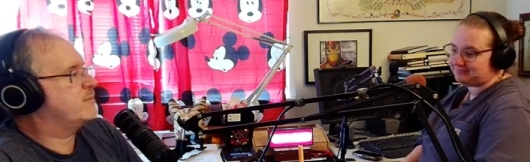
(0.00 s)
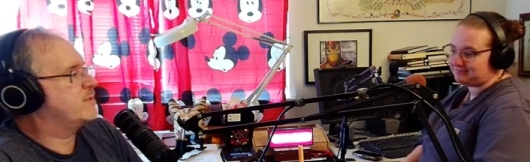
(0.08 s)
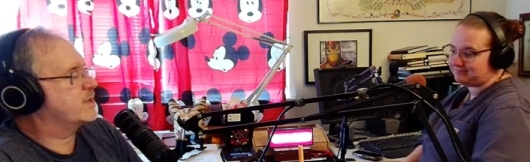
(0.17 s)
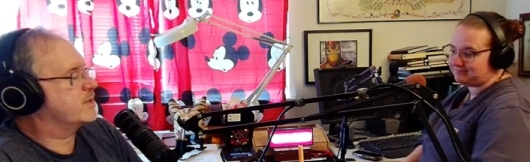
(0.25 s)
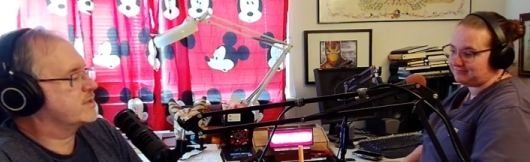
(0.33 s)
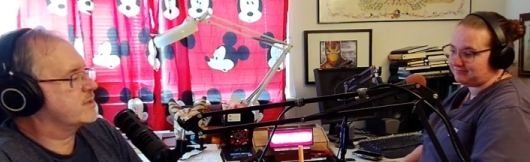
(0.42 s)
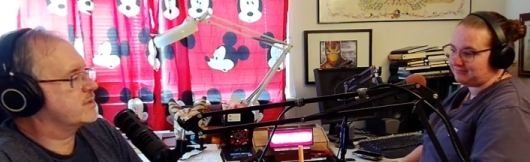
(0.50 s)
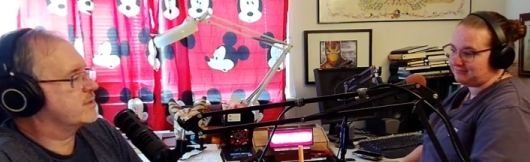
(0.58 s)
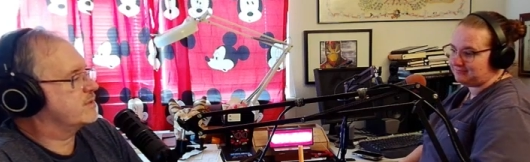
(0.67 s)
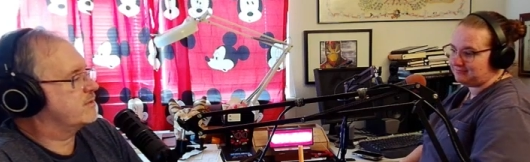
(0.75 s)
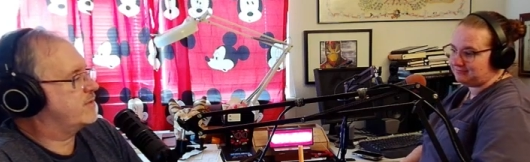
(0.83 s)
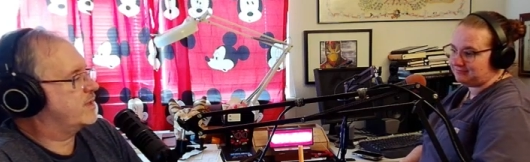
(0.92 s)
Speaker 1: but there's
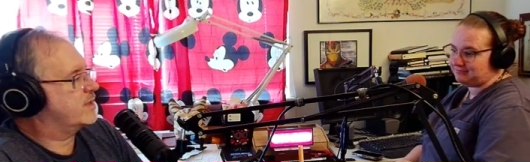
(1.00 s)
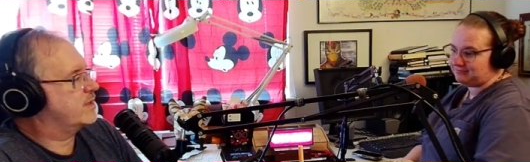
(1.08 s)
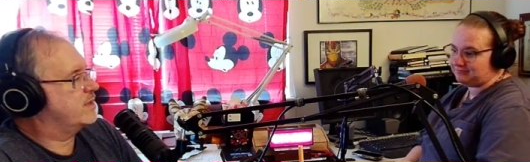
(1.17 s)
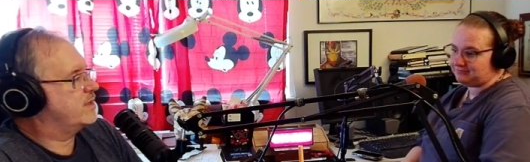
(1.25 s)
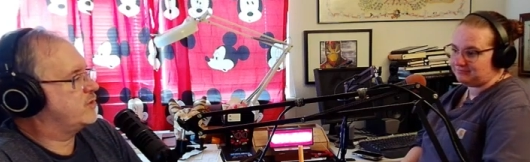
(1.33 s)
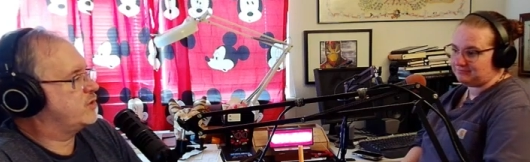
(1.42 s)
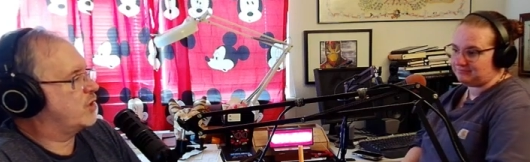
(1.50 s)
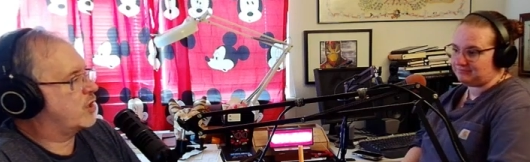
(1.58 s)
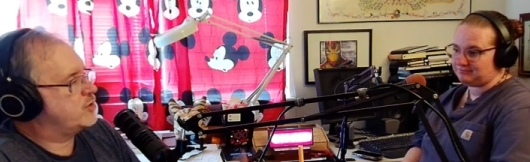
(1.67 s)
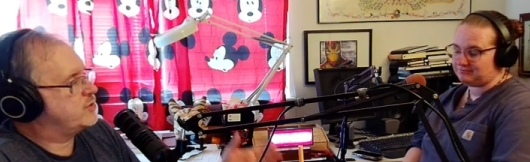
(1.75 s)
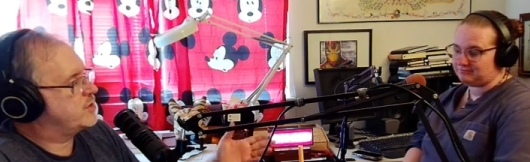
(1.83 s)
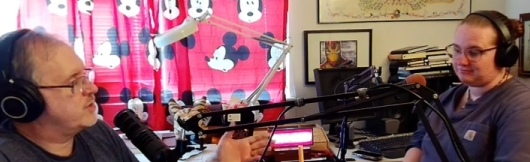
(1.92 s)
also the fact: that, uh, are
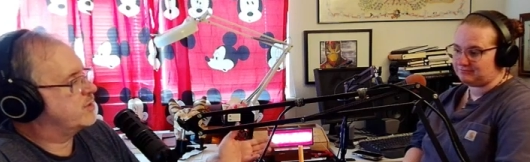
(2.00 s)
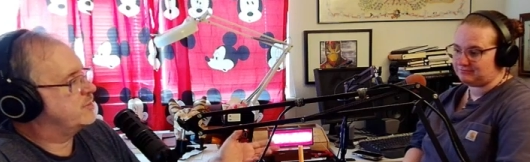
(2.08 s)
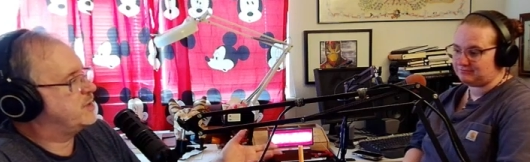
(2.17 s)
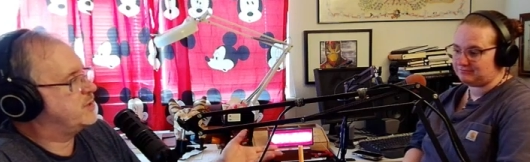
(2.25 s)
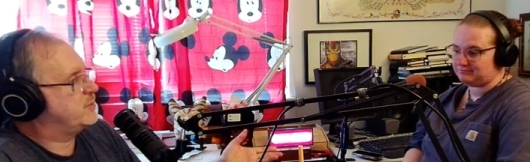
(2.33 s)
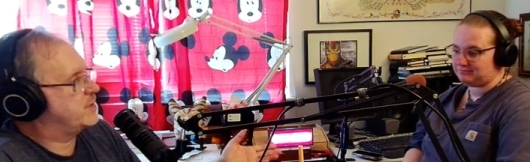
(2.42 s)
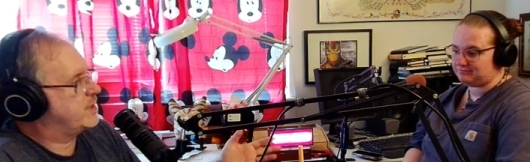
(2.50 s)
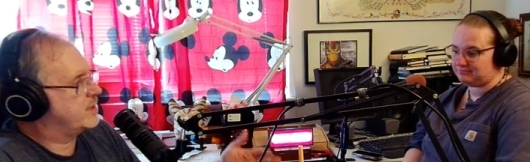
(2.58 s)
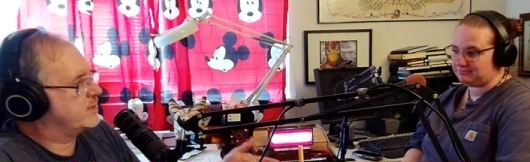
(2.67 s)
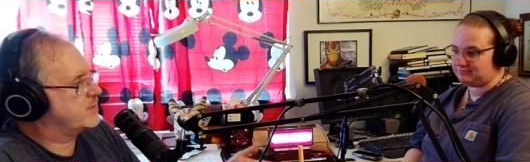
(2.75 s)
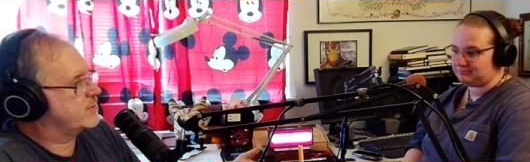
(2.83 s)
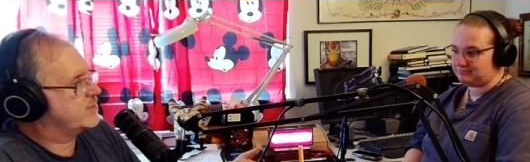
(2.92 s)
you still going to be doing the
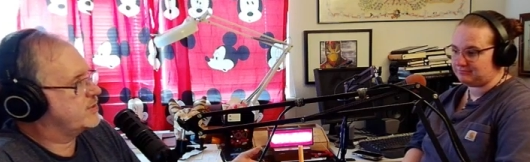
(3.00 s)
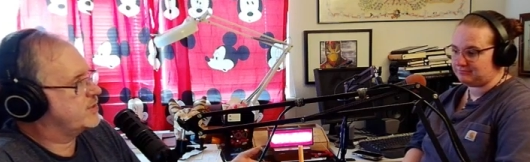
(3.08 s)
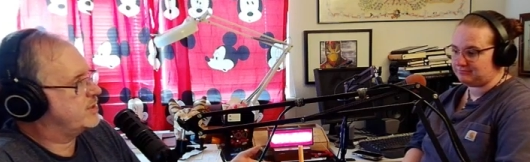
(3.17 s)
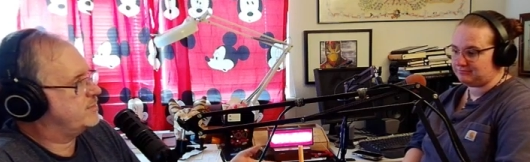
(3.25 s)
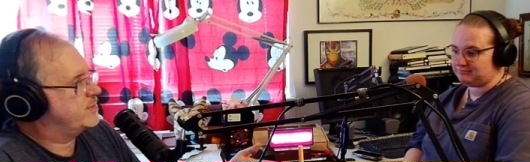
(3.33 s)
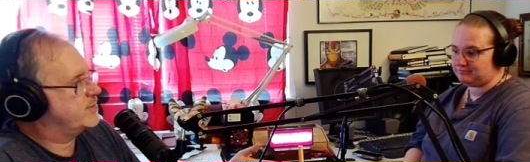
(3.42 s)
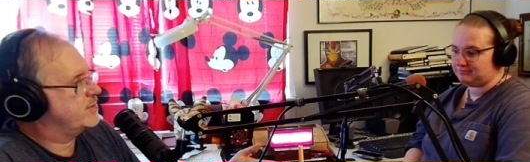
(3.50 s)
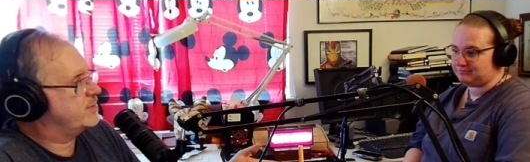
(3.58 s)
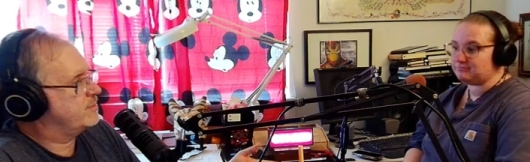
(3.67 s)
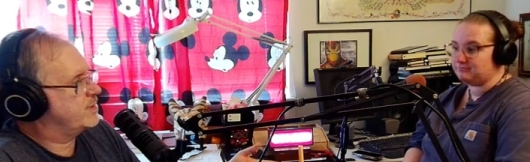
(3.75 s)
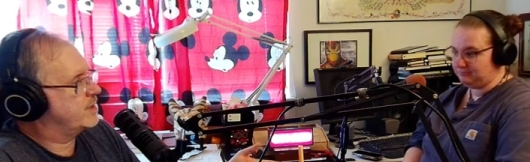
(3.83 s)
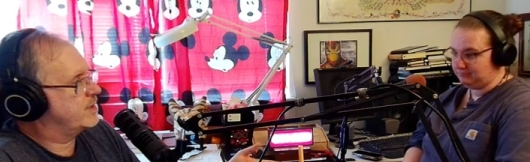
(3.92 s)
internship?
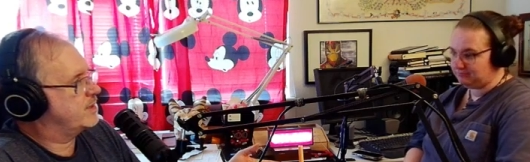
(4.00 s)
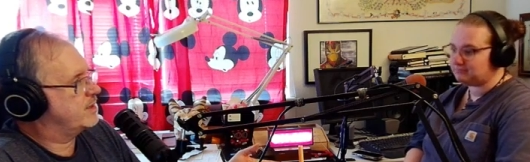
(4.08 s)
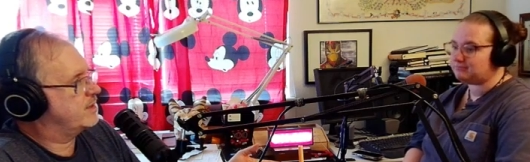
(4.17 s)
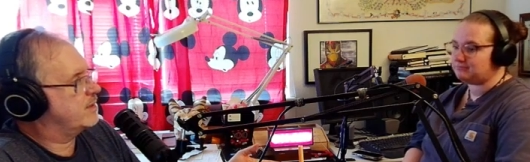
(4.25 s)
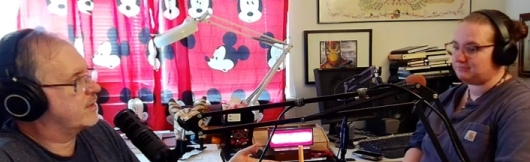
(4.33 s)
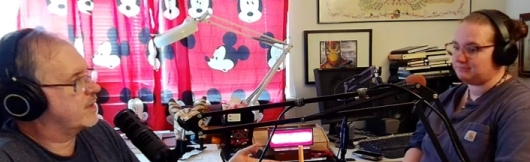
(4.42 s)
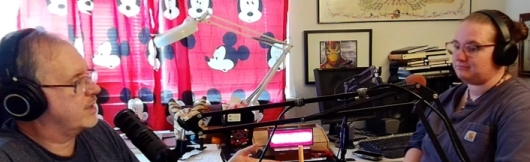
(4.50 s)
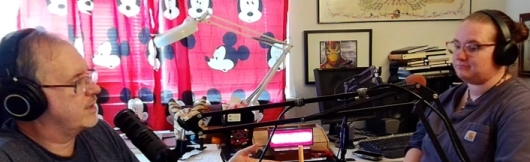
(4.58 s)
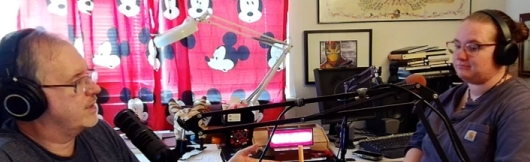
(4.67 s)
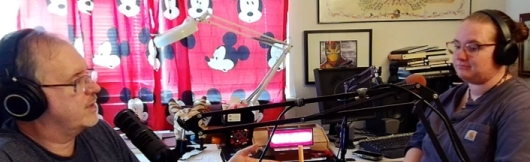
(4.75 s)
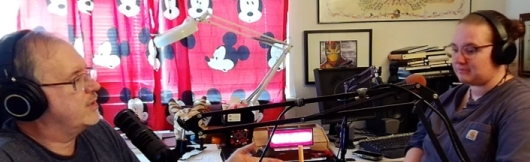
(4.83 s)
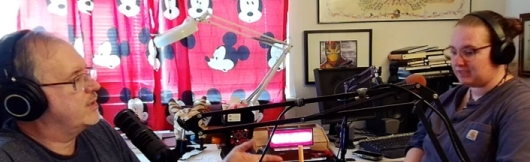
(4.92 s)
Mm-hmm.
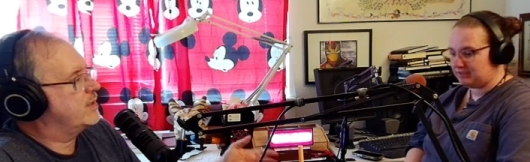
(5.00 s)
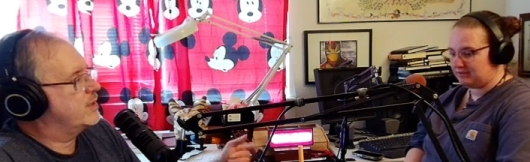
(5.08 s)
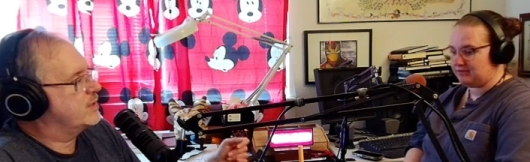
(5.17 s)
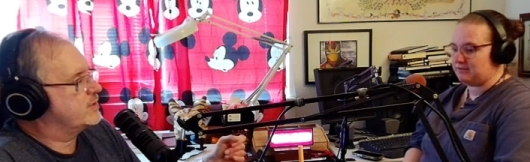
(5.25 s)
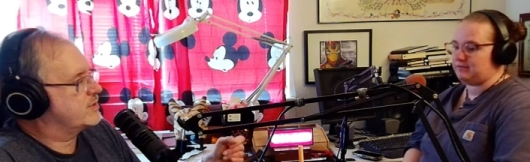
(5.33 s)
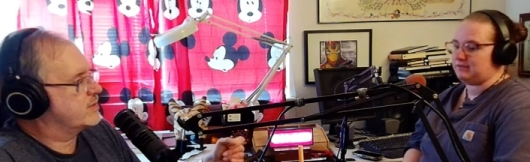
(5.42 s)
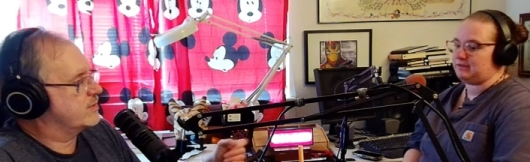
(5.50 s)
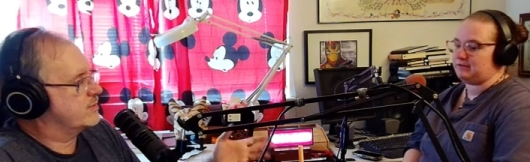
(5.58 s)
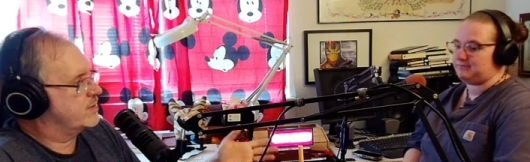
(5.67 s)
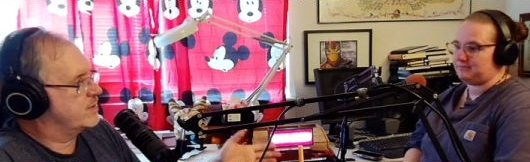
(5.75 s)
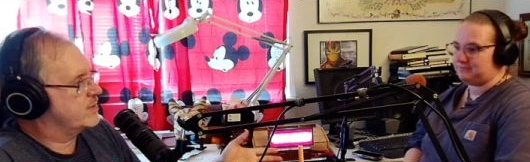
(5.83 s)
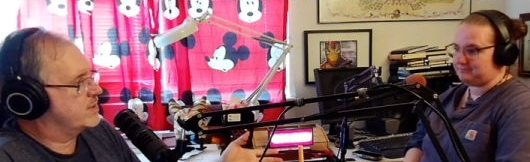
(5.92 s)
Okay, so yeah.
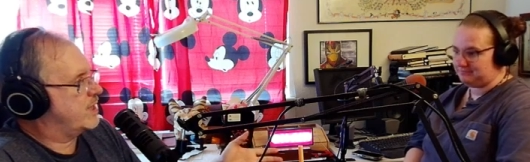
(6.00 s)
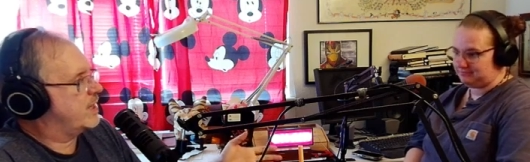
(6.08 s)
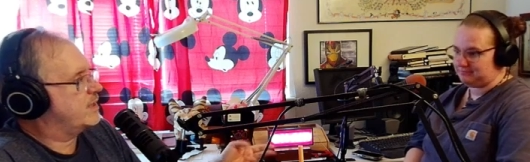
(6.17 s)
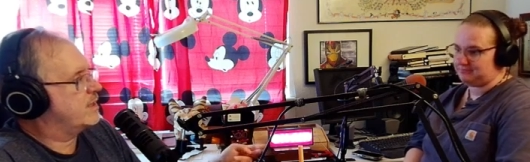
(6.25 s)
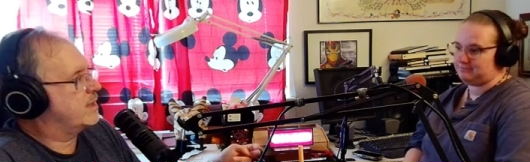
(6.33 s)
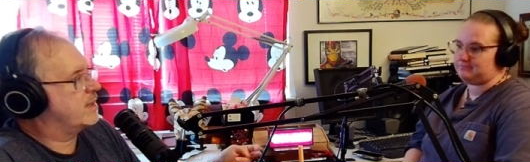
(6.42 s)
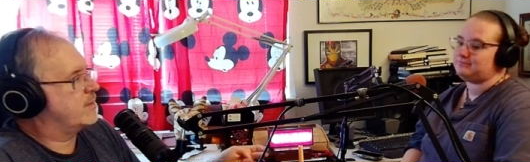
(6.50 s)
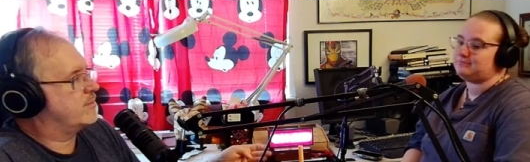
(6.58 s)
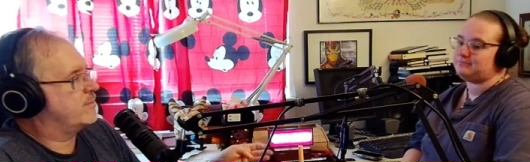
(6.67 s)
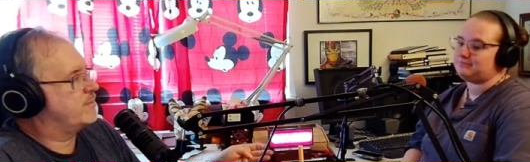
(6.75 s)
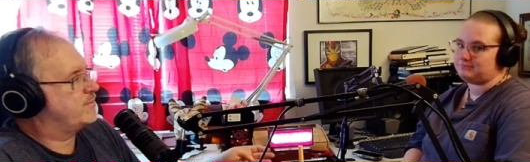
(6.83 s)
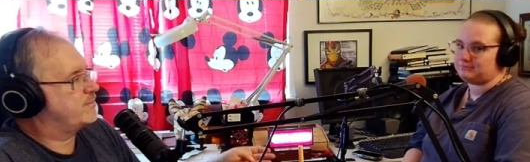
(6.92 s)
there's that.
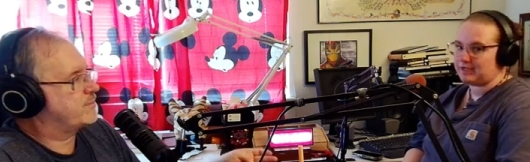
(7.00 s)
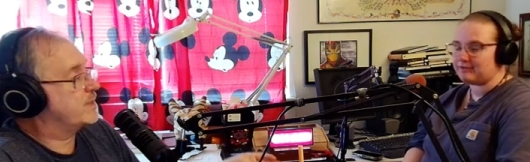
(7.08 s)
Um, I'm